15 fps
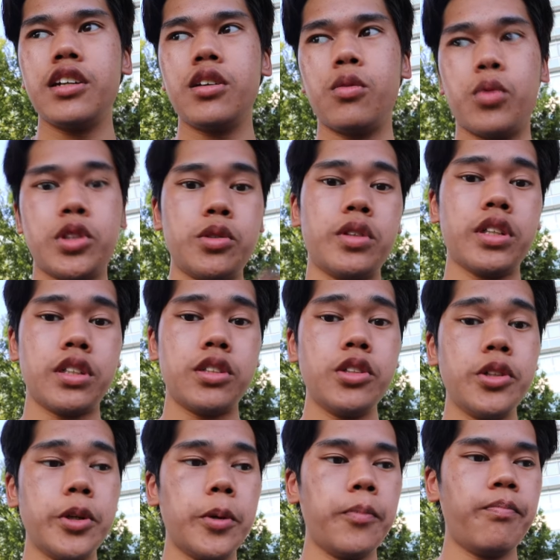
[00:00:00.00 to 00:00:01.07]
What you can
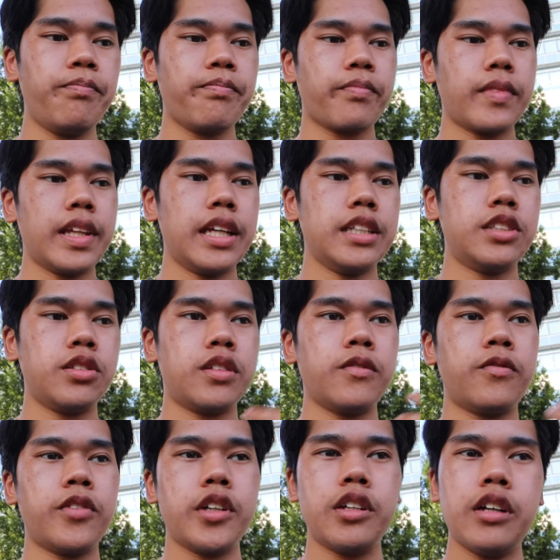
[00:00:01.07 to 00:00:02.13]
do is you can
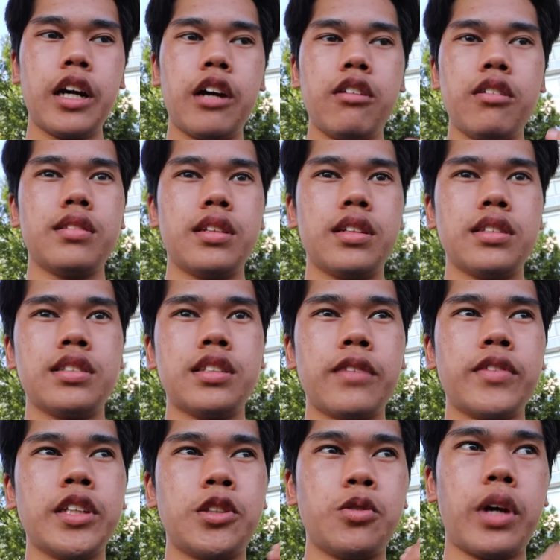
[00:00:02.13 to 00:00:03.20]
figure out the stuff
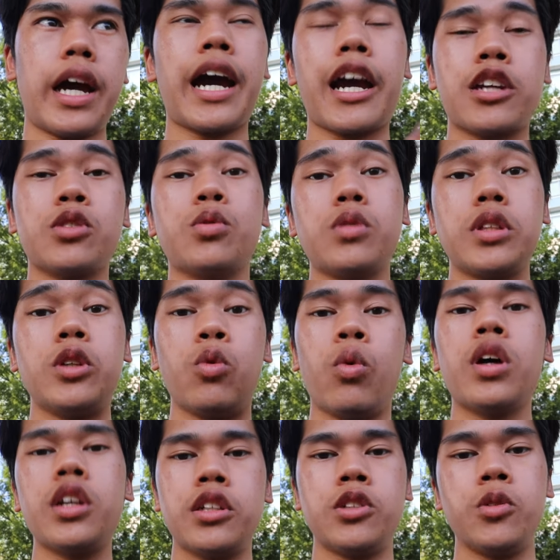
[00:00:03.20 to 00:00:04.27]
that you actually
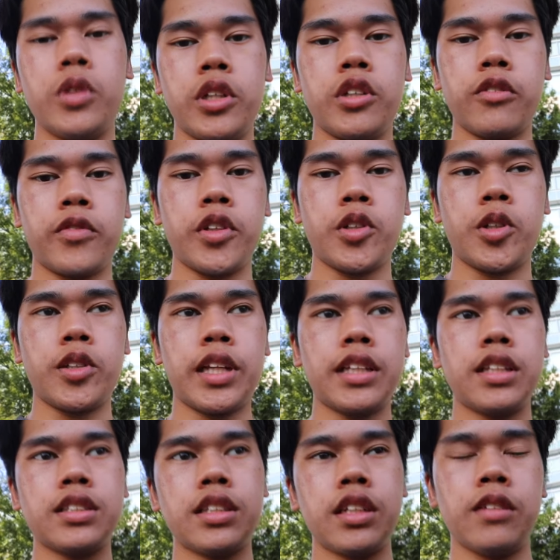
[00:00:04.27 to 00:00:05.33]
want to do in your future that
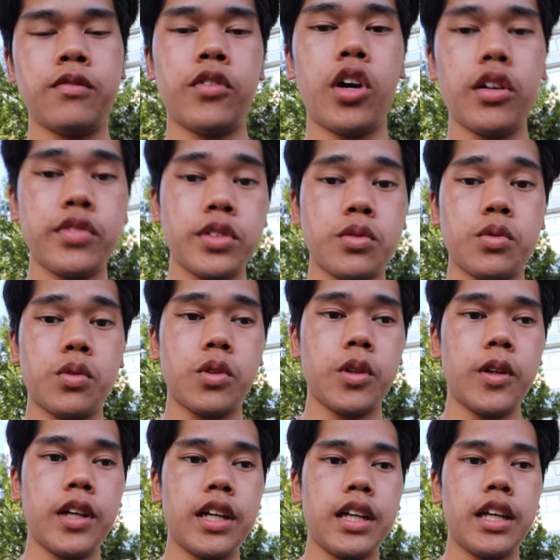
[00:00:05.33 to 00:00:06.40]
doesn't involve school
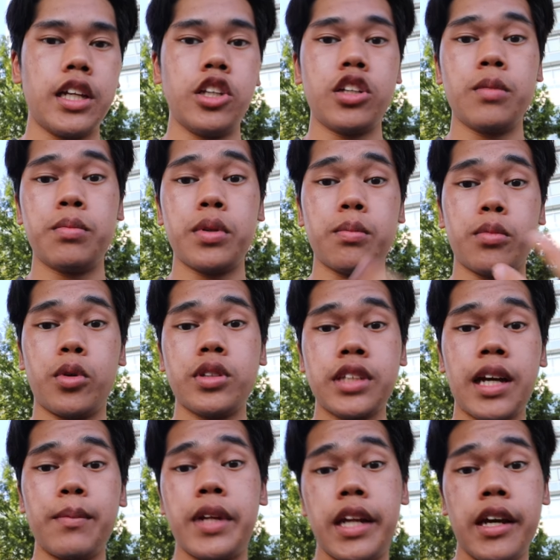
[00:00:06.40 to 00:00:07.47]
and you can put more
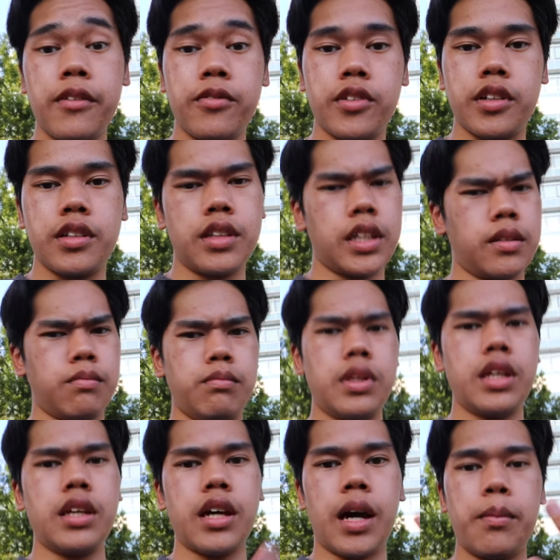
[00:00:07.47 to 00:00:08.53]
time and effort. Like
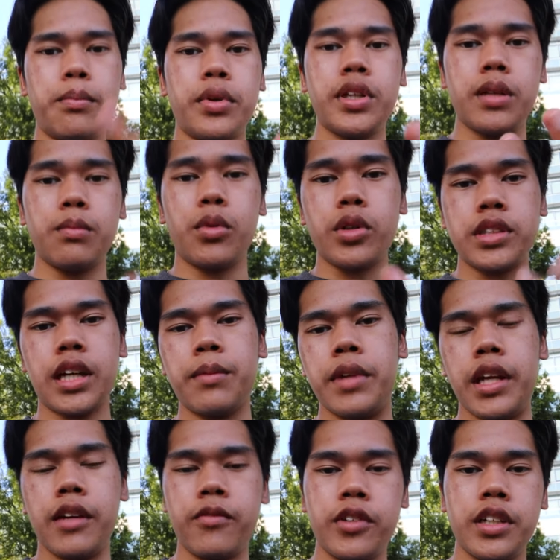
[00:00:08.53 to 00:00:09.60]
me, I'm putting more time and
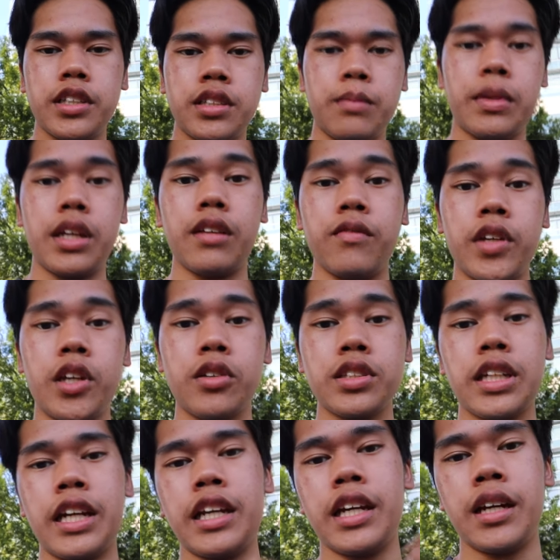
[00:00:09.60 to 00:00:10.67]
effort into making videos
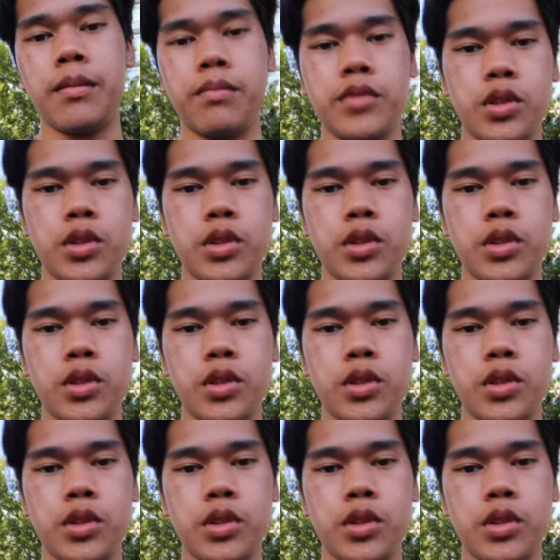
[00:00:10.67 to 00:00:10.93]
than I am